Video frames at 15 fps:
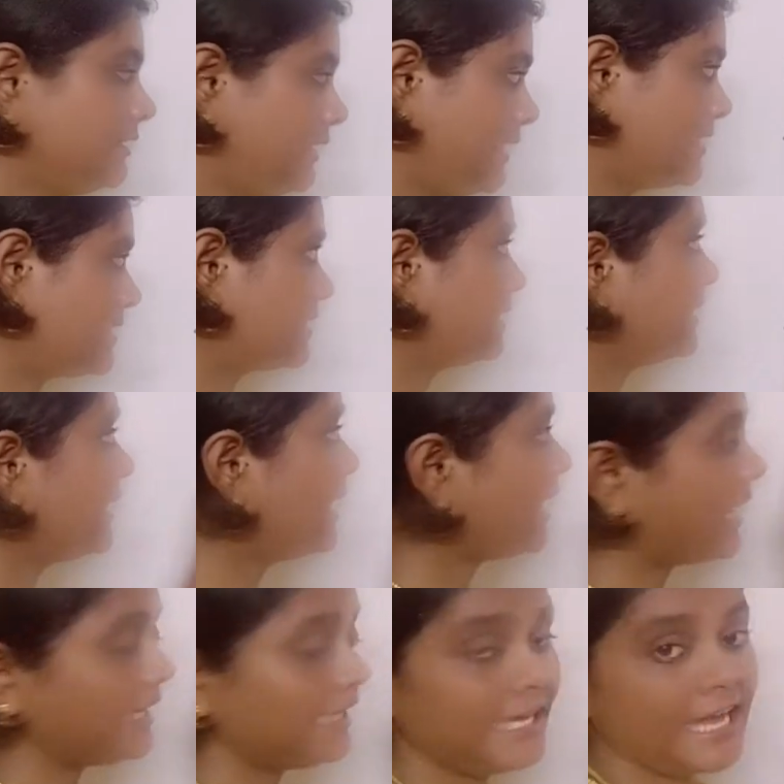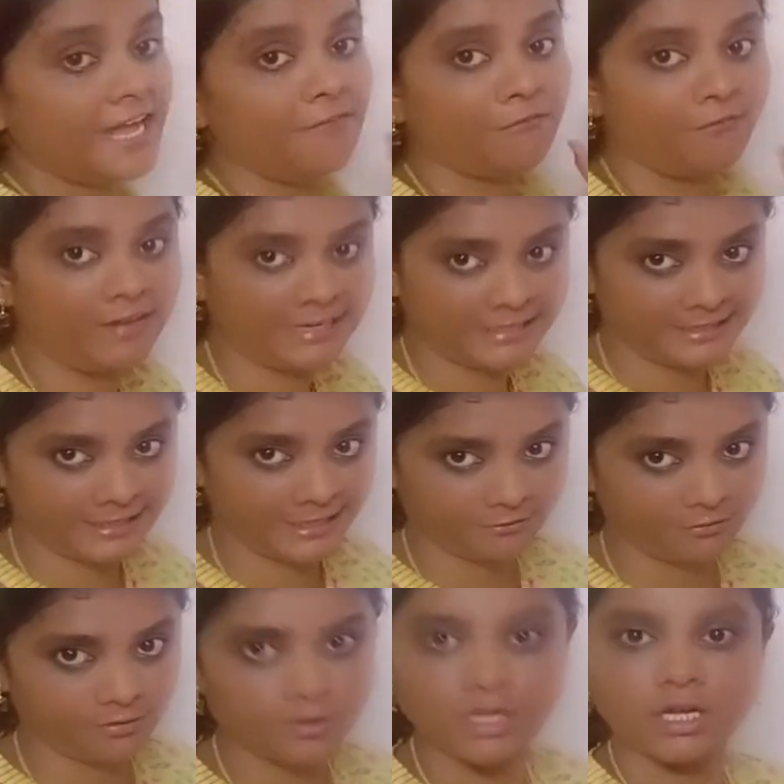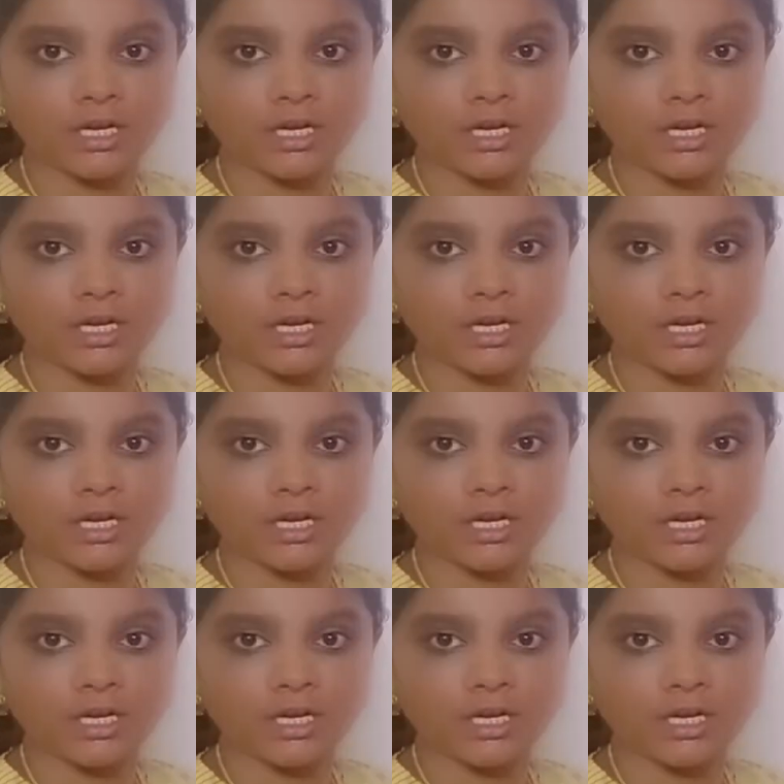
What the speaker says: tests. They are highly effective.